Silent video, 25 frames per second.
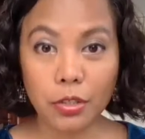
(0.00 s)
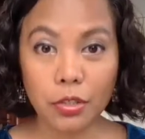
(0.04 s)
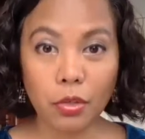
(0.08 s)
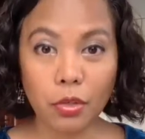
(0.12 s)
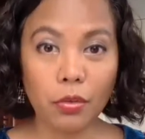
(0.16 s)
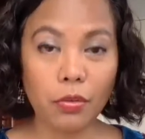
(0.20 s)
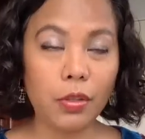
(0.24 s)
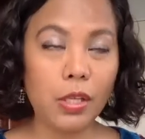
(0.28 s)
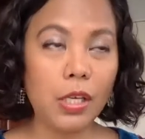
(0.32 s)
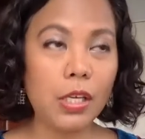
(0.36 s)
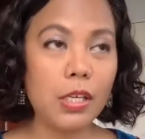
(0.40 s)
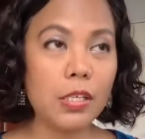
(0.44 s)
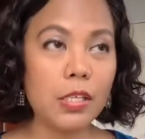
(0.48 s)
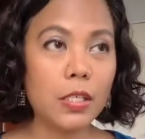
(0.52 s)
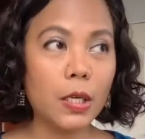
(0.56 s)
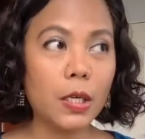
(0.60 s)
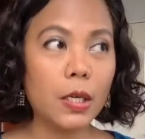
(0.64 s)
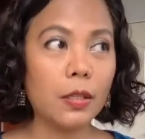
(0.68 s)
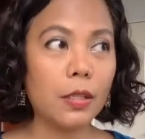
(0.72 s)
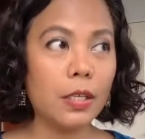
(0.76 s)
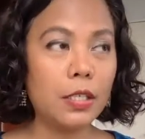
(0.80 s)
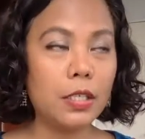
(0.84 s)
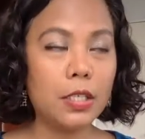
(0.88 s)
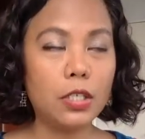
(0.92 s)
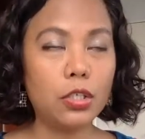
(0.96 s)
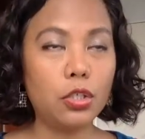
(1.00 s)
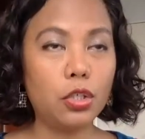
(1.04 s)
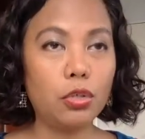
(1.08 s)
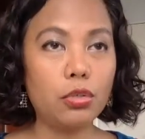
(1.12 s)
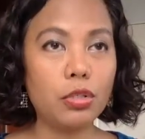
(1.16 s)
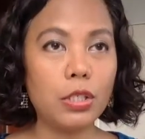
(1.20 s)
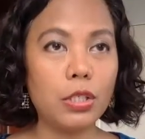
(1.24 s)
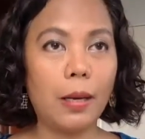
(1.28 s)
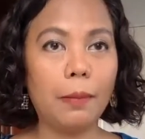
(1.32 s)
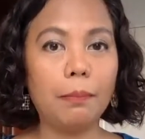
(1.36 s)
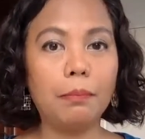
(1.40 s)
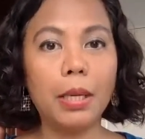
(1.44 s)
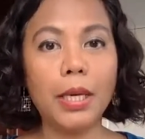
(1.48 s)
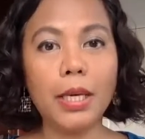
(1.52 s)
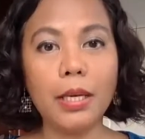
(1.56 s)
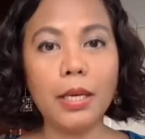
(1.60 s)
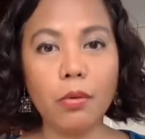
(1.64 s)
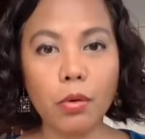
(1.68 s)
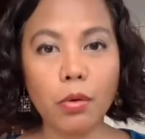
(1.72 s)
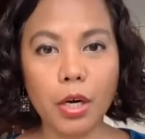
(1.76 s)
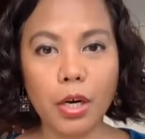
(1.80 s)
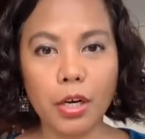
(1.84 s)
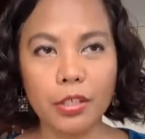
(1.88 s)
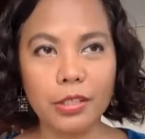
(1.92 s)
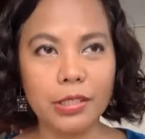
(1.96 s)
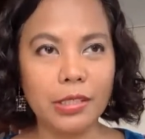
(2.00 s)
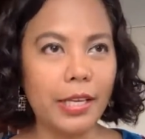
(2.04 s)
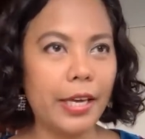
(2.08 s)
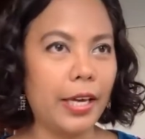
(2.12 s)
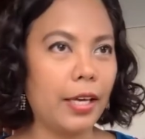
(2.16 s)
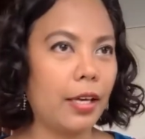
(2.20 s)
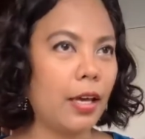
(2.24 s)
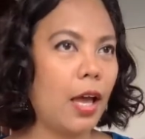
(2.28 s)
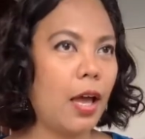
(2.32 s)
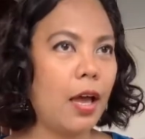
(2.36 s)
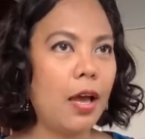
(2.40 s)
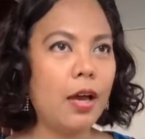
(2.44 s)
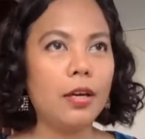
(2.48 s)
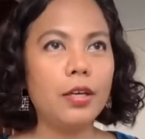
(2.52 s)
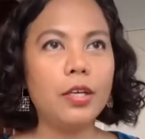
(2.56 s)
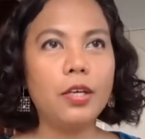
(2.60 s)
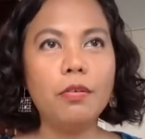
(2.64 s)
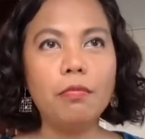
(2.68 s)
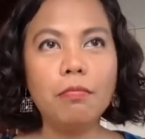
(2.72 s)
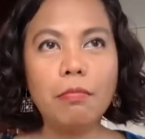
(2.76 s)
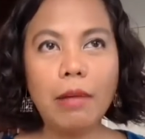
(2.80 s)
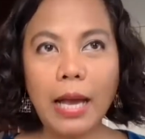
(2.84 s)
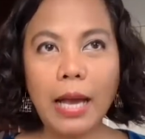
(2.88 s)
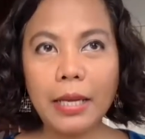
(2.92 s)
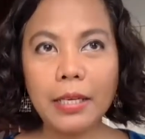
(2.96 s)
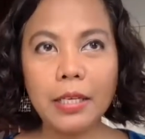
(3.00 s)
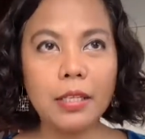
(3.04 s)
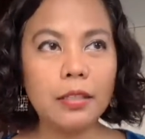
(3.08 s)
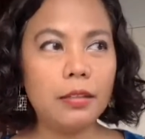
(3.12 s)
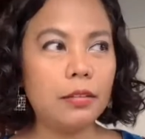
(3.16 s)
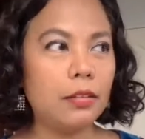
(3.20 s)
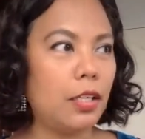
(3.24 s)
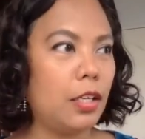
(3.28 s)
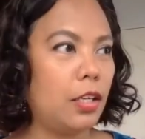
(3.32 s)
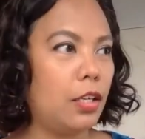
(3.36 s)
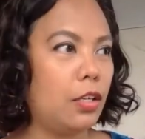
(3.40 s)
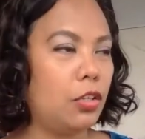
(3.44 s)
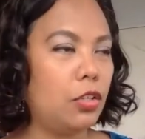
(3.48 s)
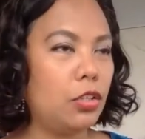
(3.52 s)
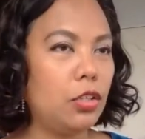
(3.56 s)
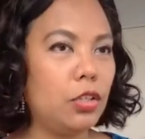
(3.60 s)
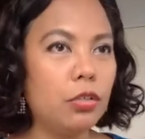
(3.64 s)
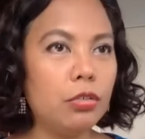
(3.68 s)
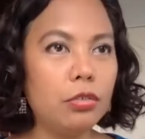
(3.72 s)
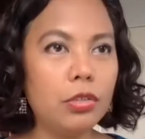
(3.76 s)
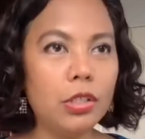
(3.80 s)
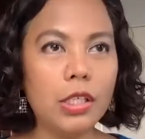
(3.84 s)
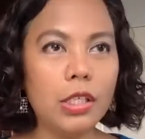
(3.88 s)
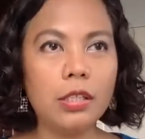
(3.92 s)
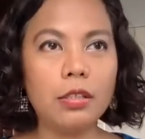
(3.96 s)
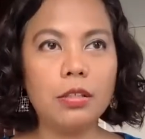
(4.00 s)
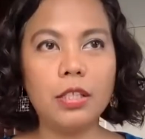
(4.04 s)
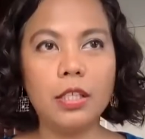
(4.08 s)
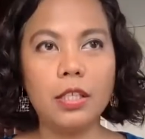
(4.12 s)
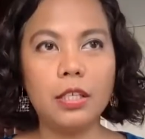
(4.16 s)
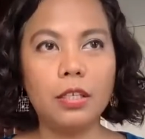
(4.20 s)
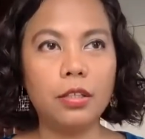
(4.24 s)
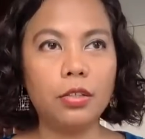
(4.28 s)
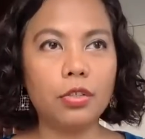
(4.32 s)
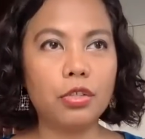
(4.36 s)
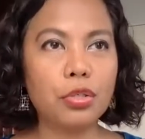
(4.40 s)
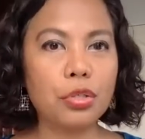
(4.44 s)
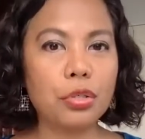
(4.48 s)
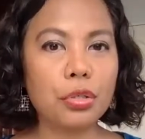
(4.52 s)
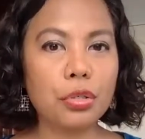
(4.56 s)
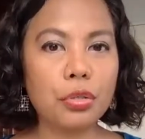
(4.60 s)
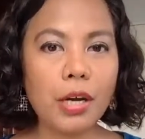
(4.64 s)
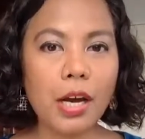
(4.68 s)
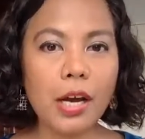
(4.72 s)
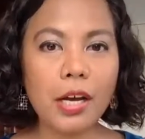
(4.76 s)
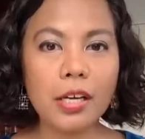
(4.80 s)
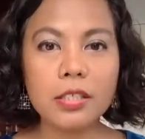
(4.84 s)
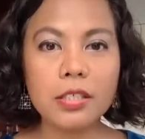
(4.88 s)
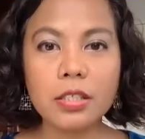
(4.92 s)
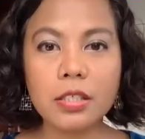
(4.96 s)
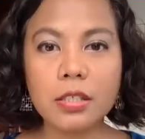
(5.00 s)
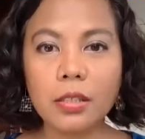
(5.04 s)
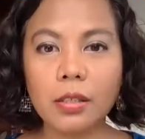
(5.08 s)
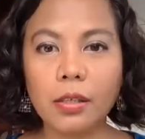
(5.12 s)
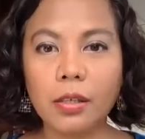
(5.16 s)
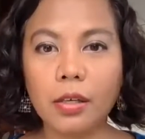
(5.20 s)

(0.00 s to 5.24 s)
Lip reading: So this is using big words like humanity, unity, trust,